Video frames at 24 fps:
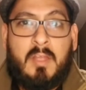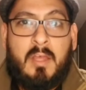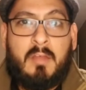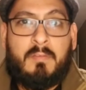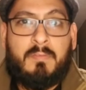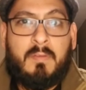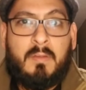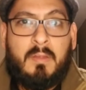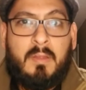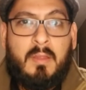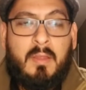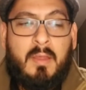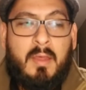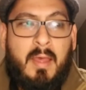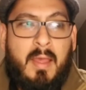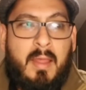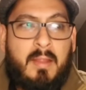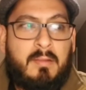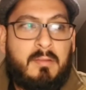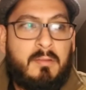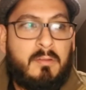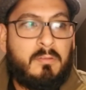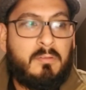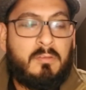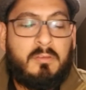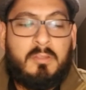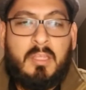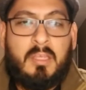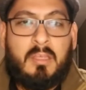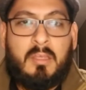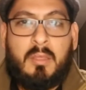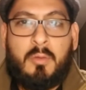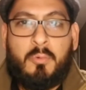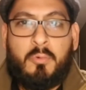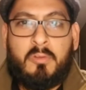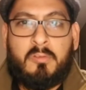off, I don't
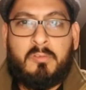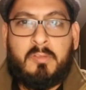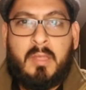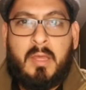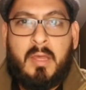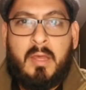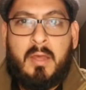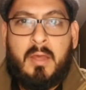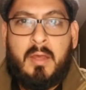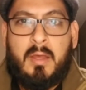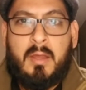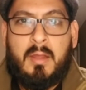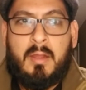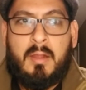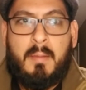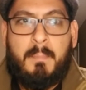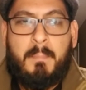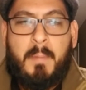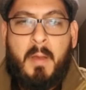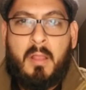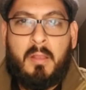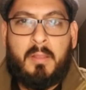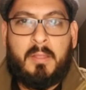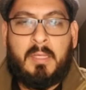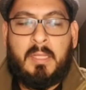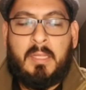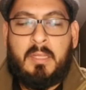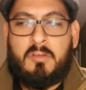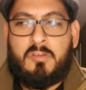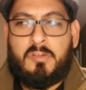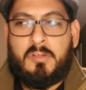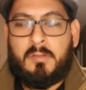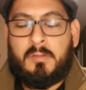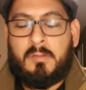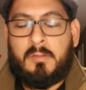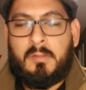think he was
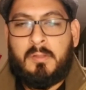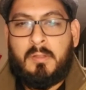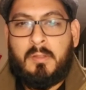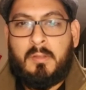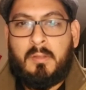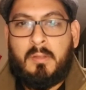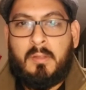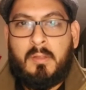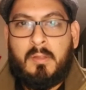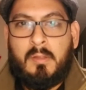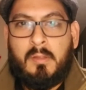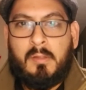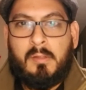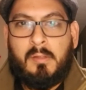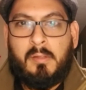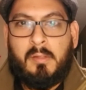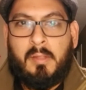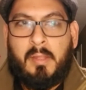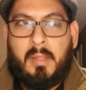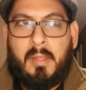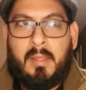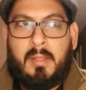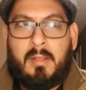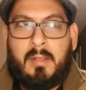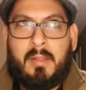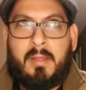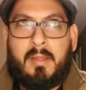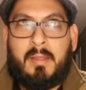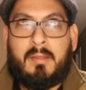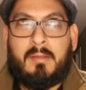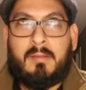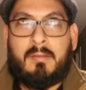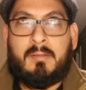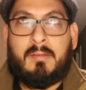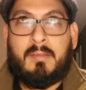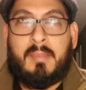Polynesian and
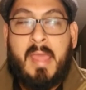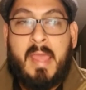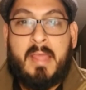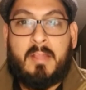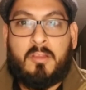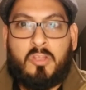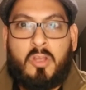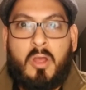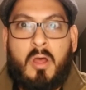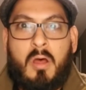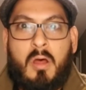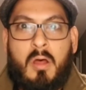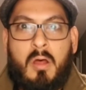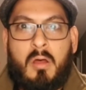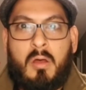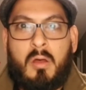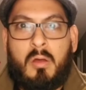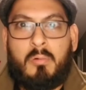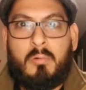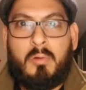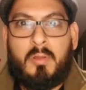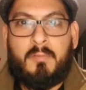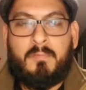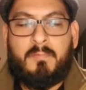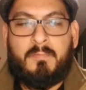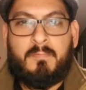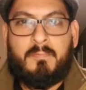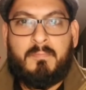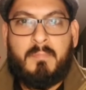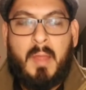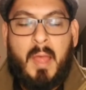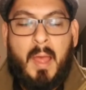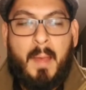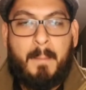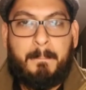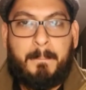like that tall
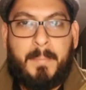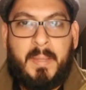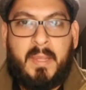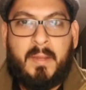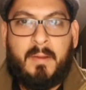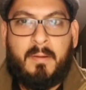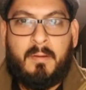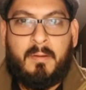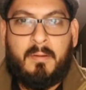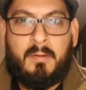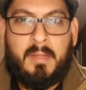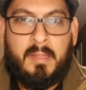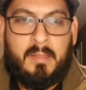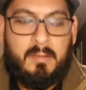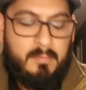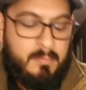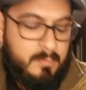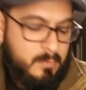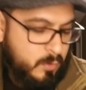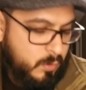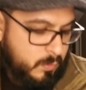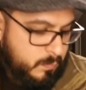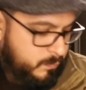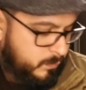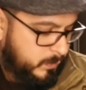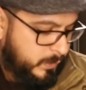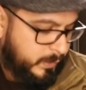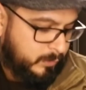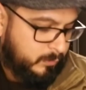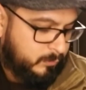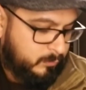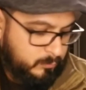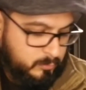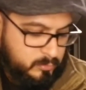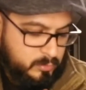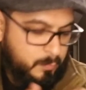with a beard and
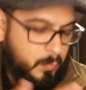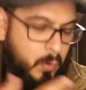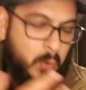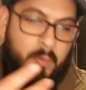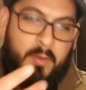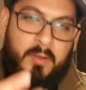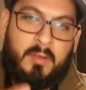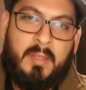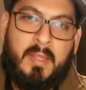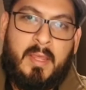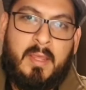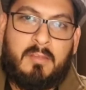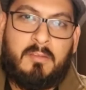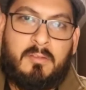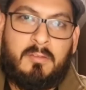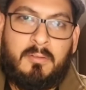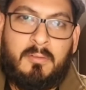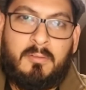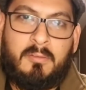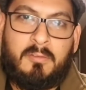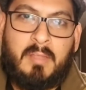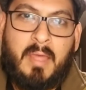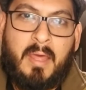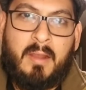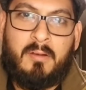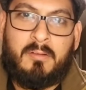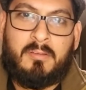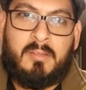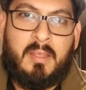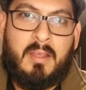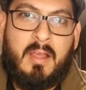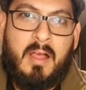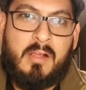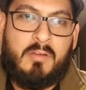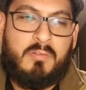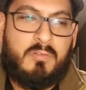like Samoan tattoos. I don't
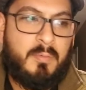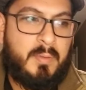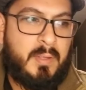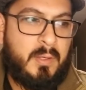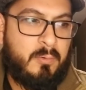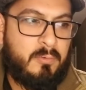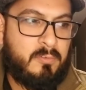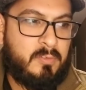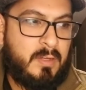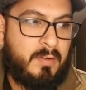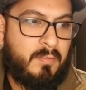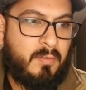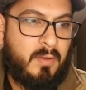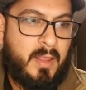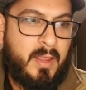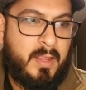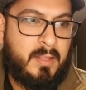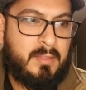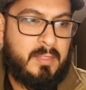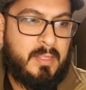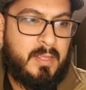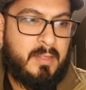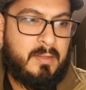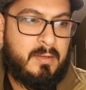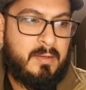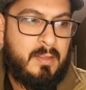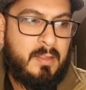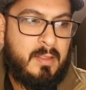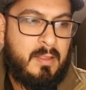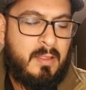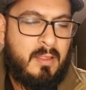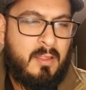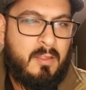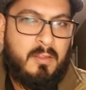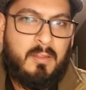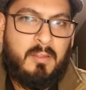think Aquaman was ever like that.
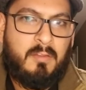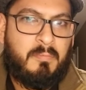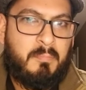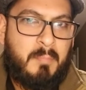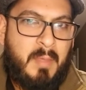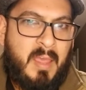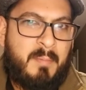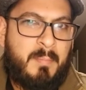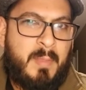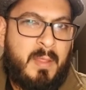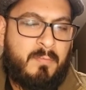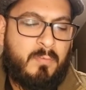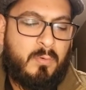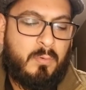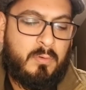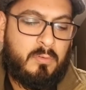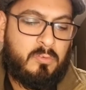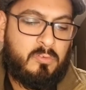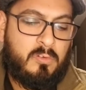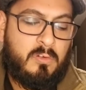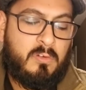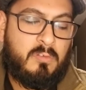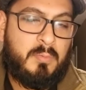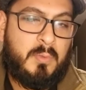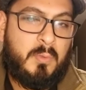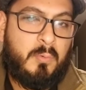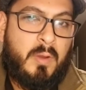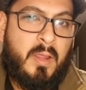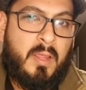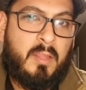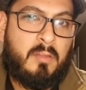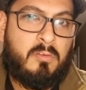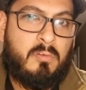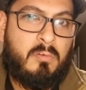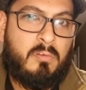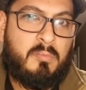If my memory serves me
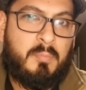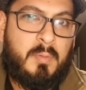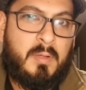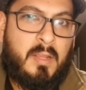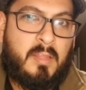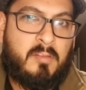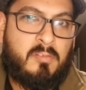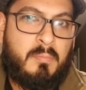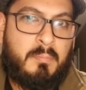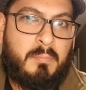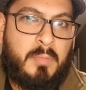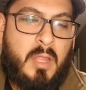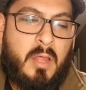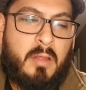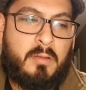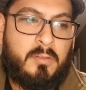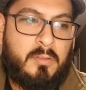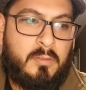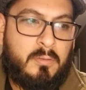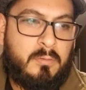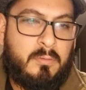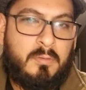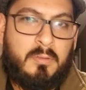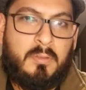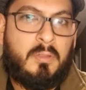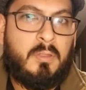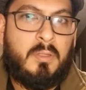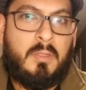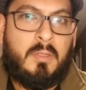right, he's always been like some blonde dude.